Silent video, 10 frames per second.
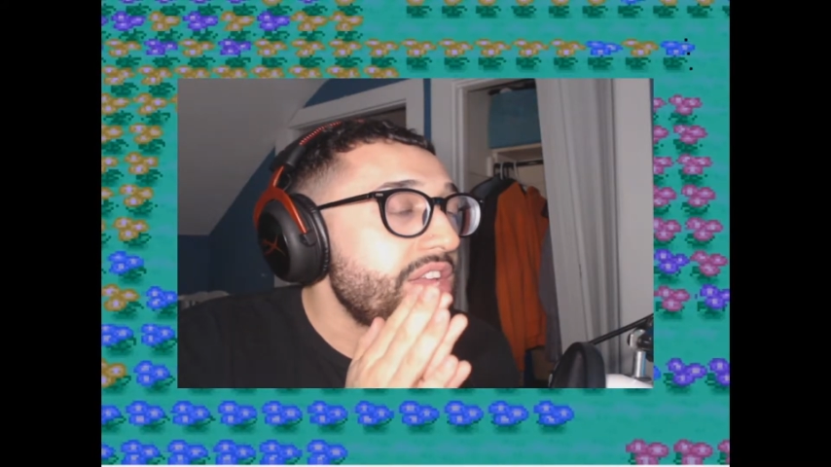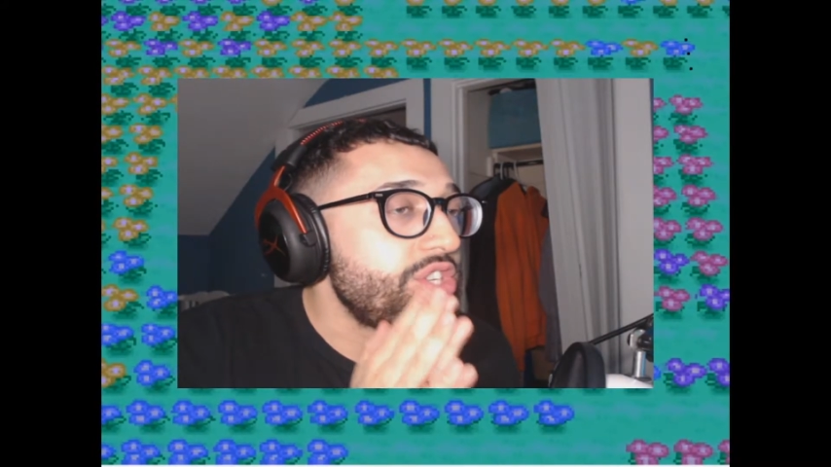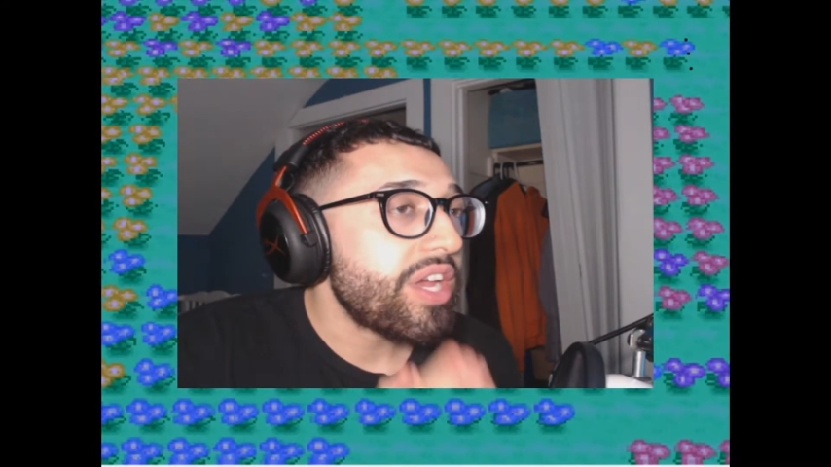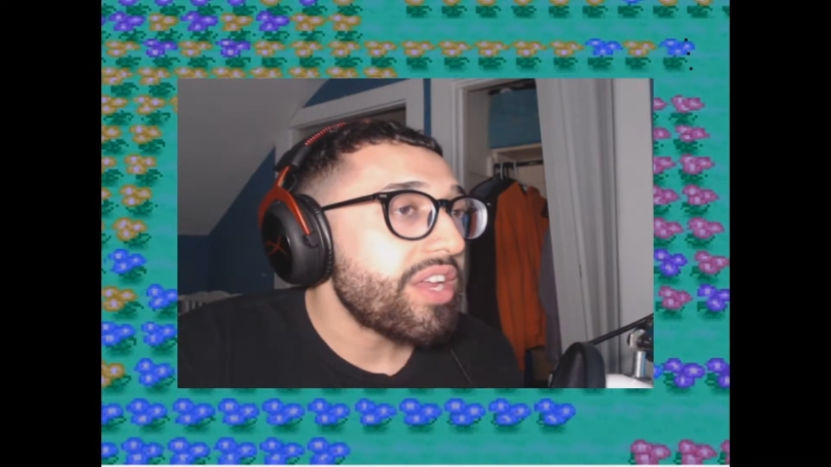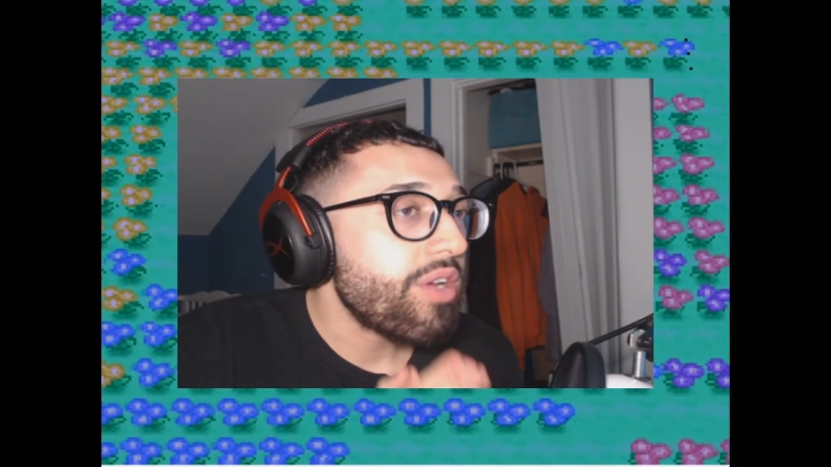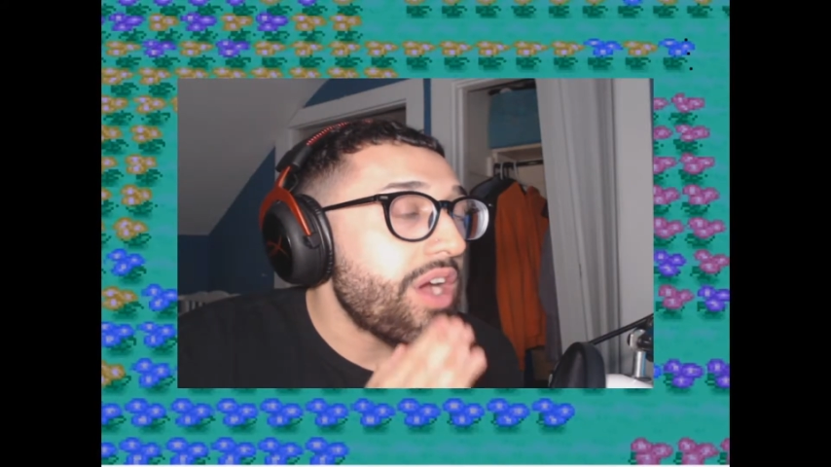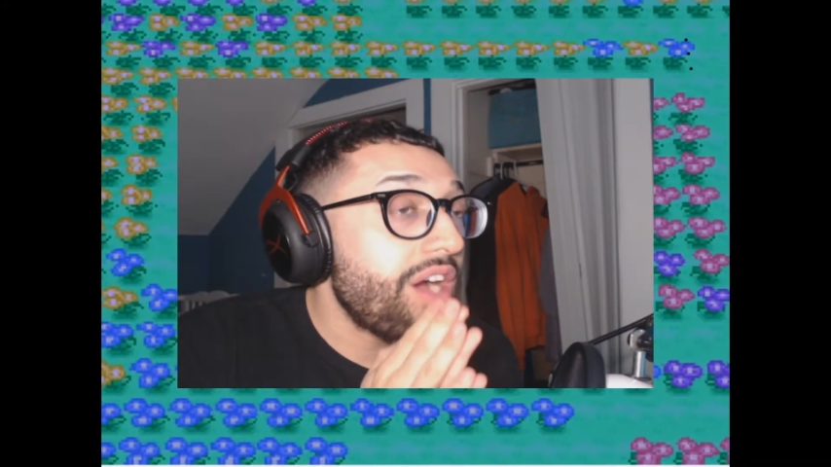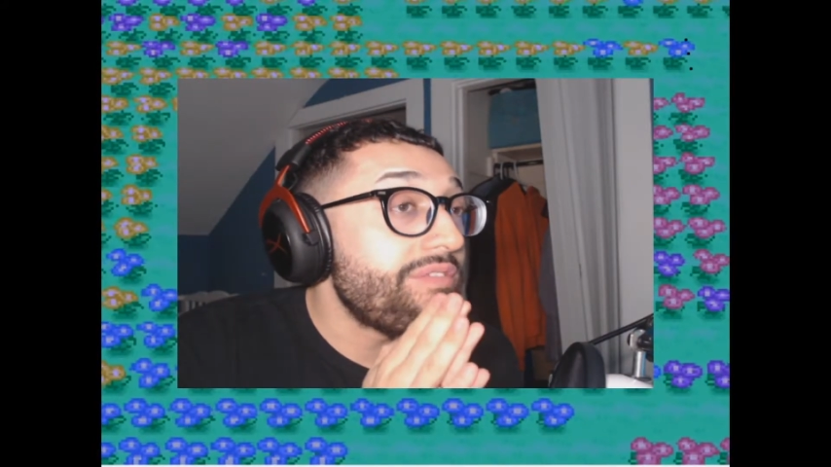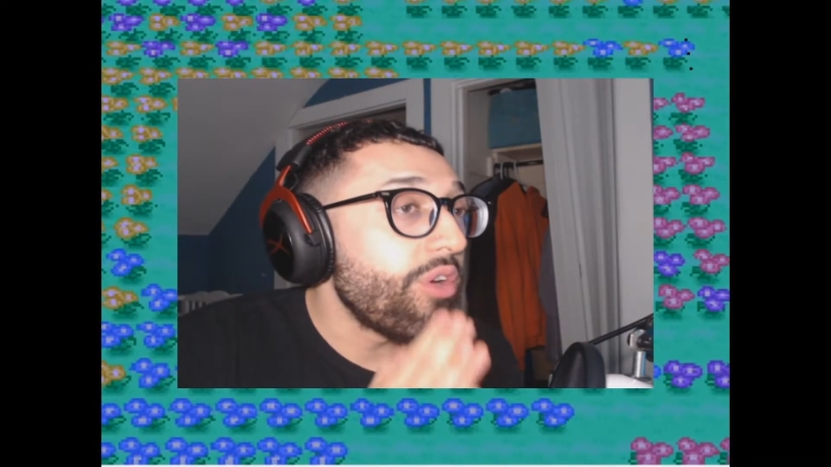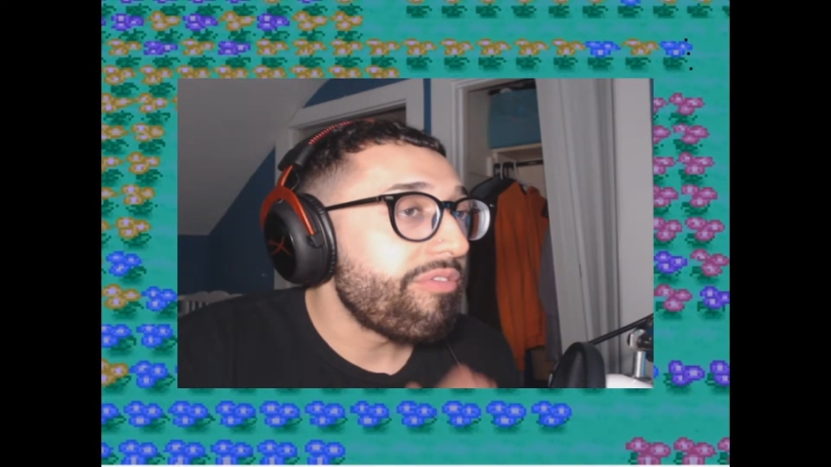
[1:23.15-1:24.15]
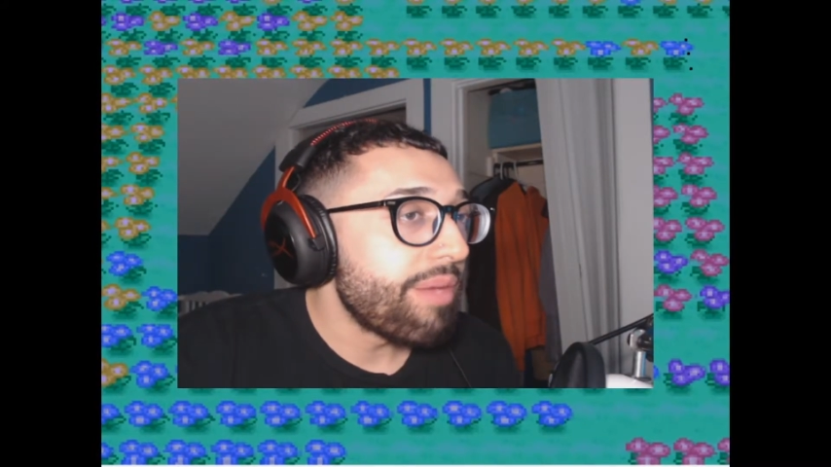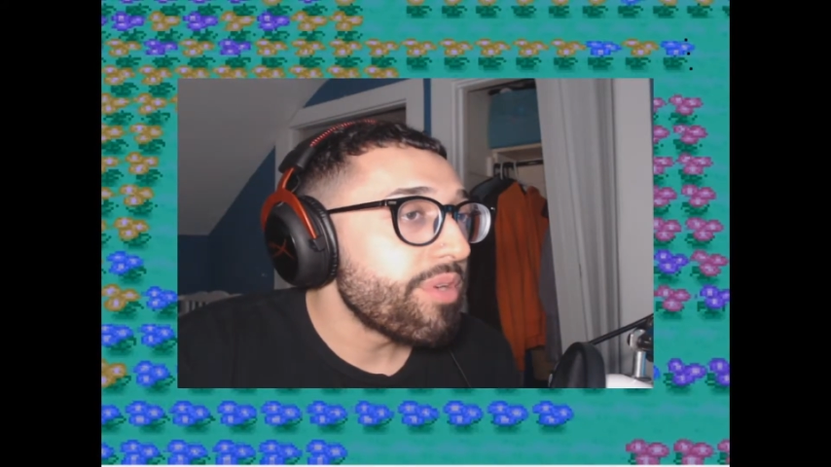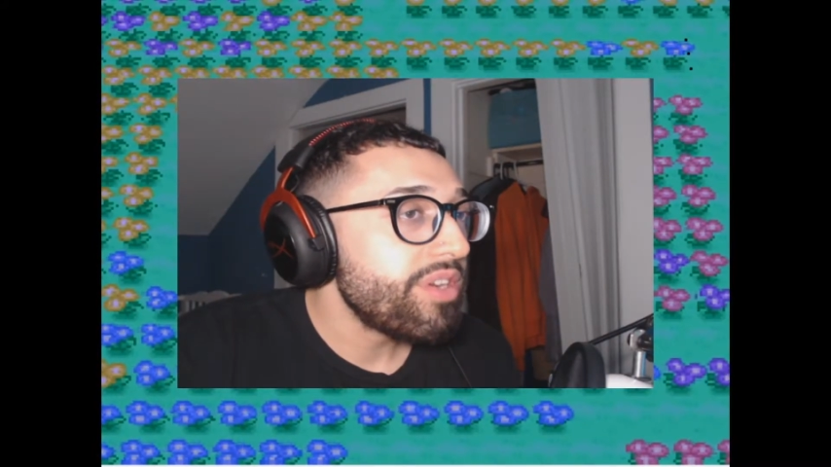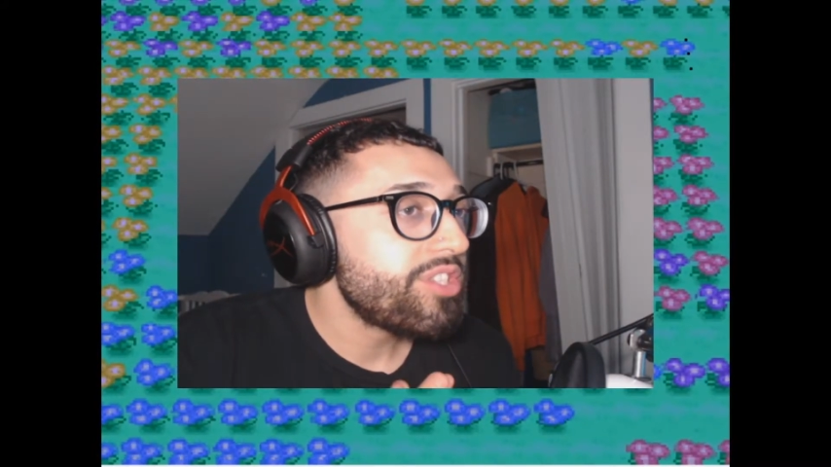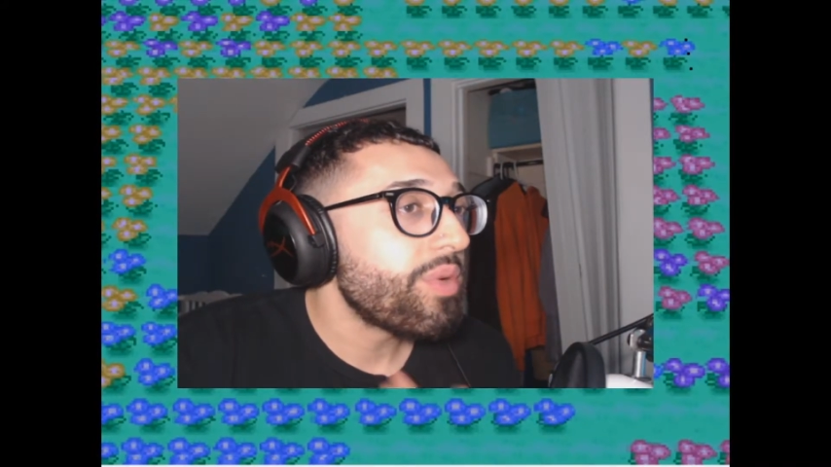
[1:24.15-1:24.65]
January of
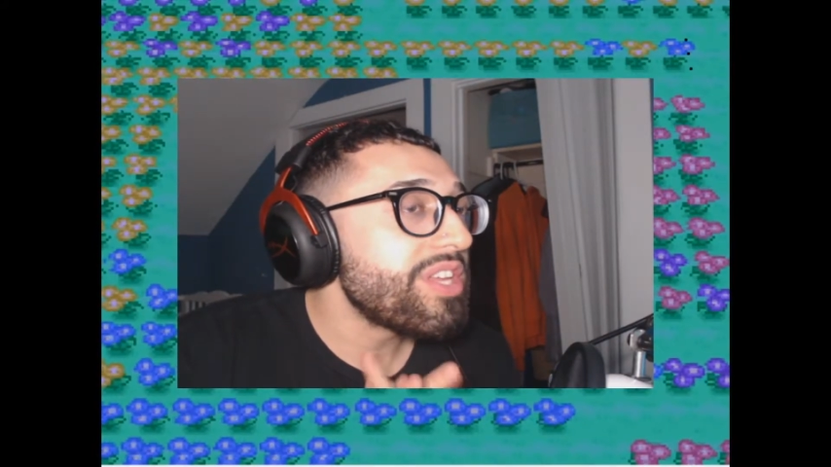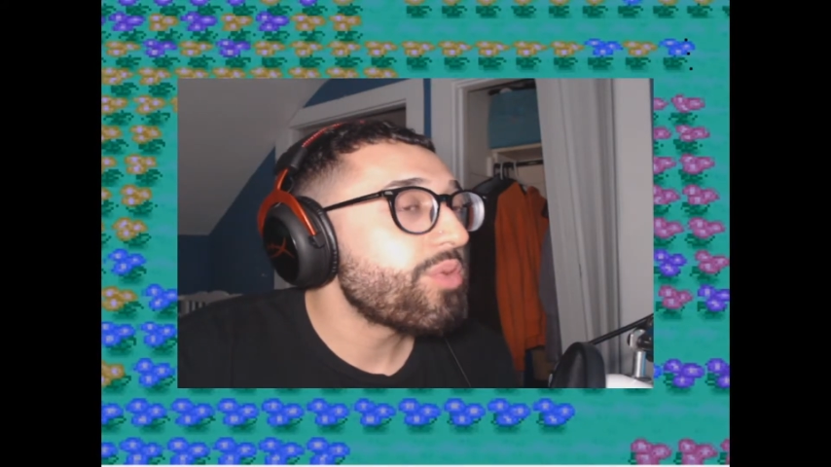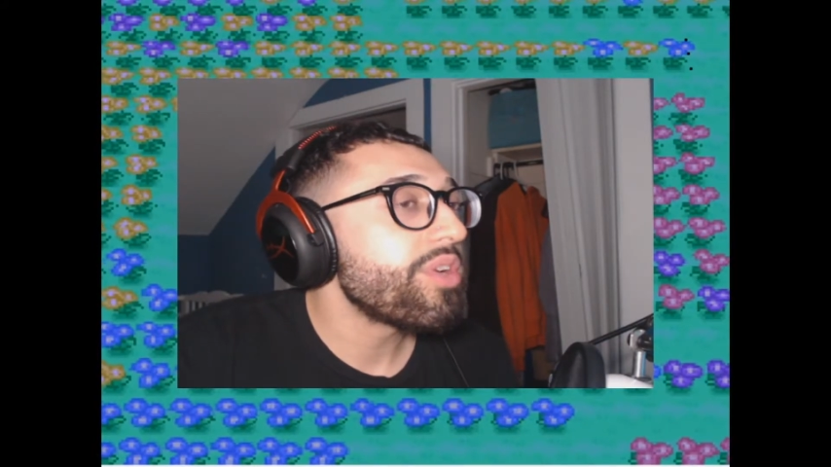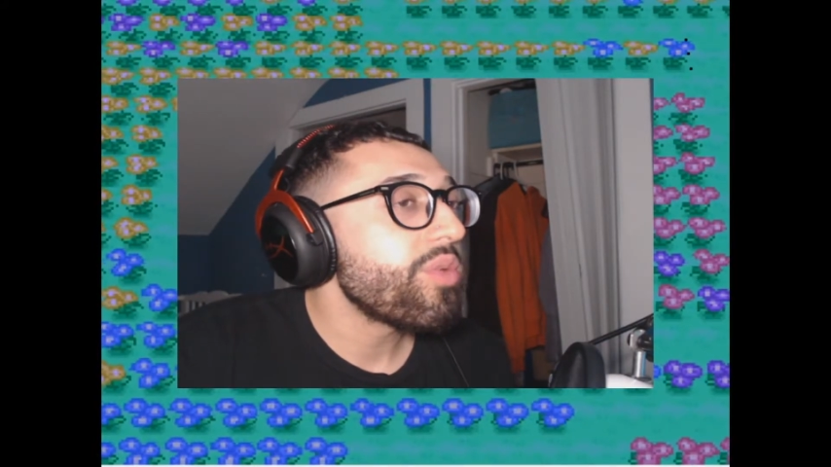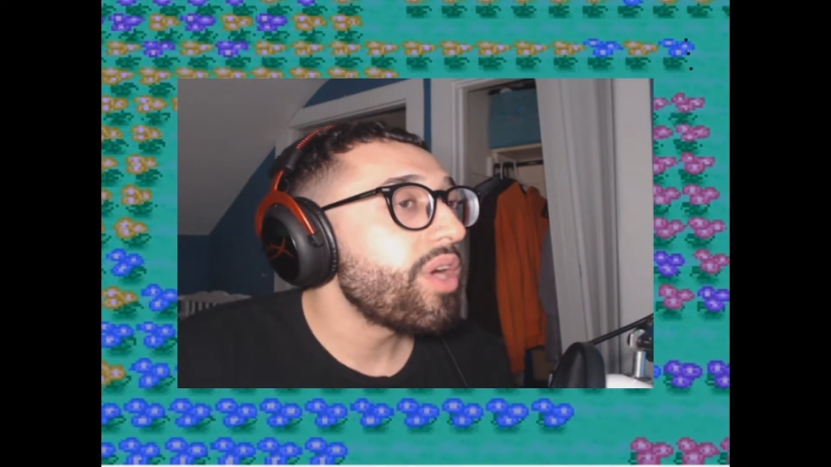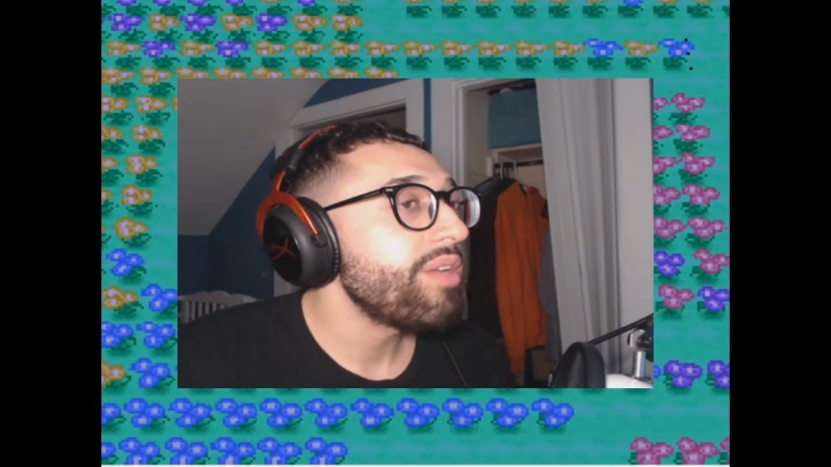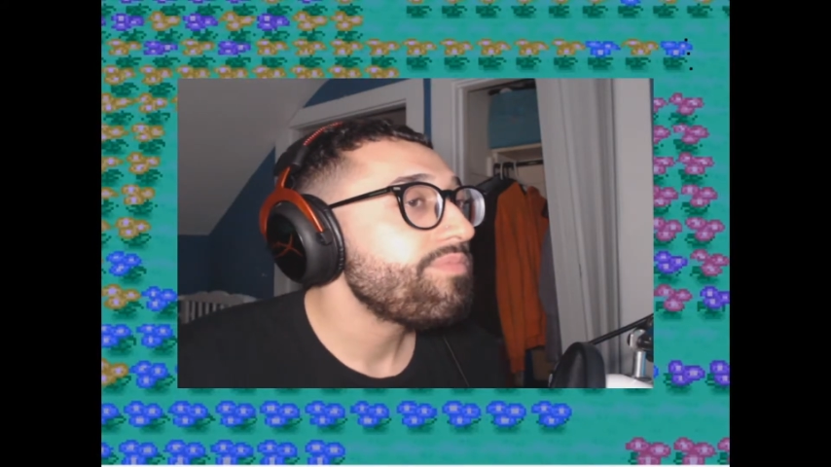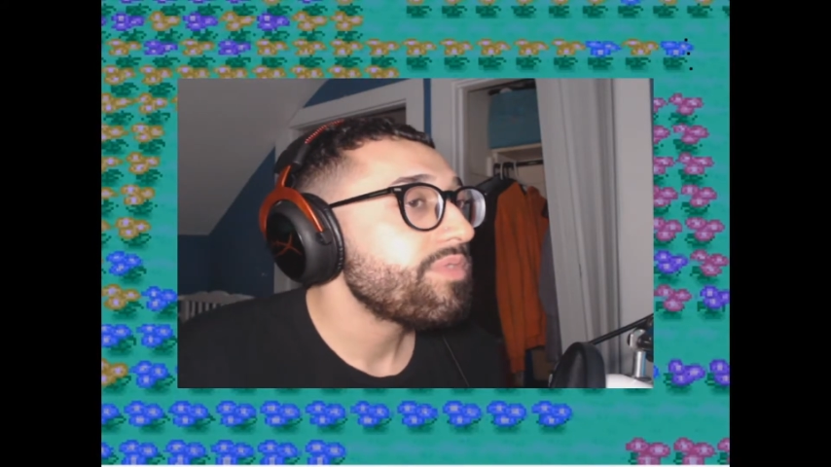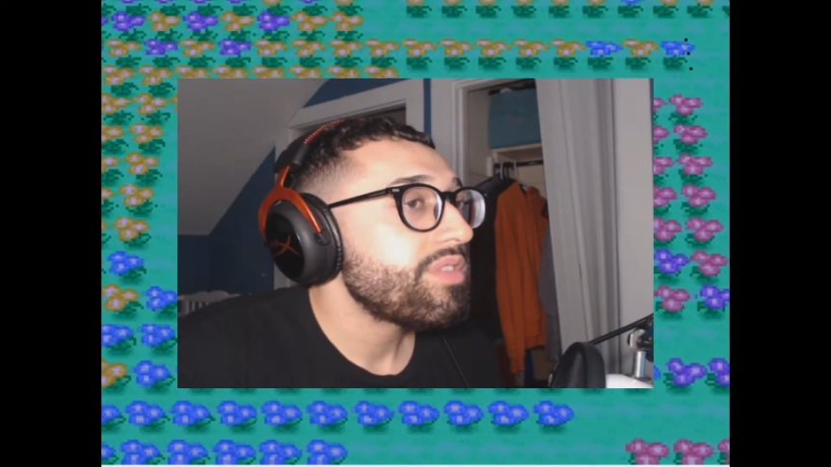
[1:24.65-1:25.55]
November twenty twenty-one.